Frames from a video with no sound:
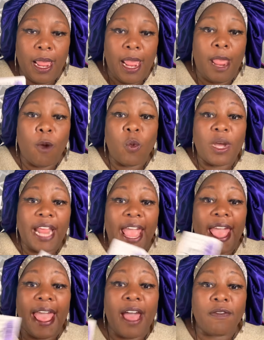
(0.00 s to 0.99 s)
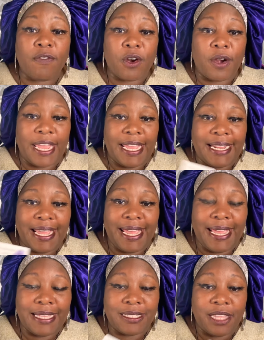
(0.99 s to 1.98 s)
and whatever it
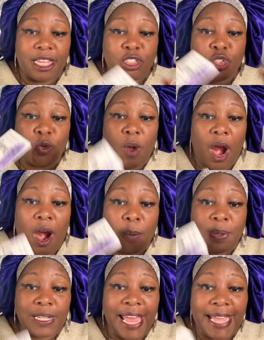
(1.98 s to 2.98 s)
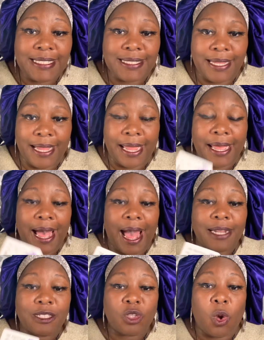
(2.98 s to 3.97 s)
is that you are placed in
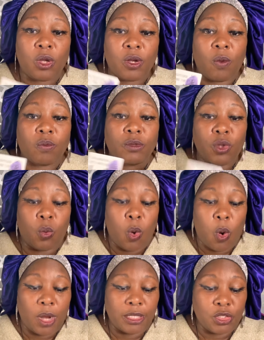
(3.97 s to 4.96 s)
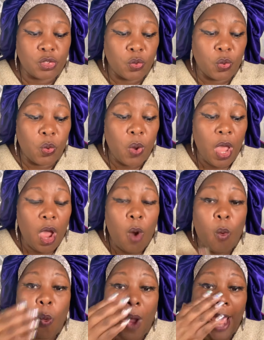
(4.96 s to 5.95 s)
god is going to going to
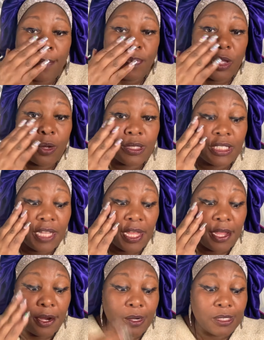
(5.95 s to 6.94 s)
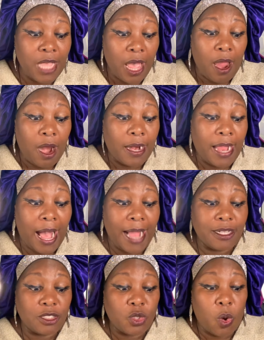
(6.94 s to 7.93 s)
wipe your tears god
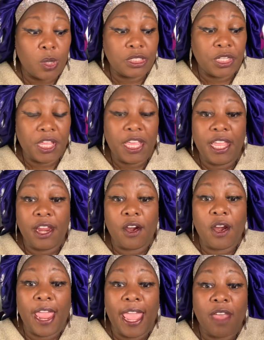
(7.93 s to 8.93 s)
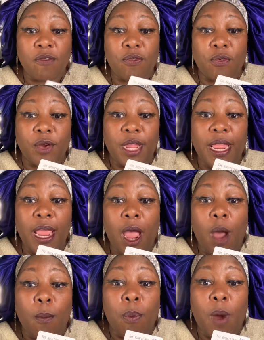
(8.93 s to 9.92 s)
is going to hear every
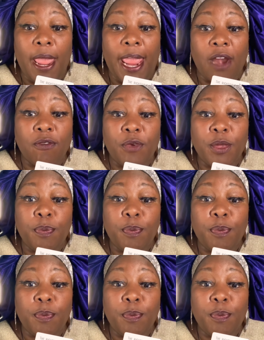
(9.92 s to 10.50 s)
every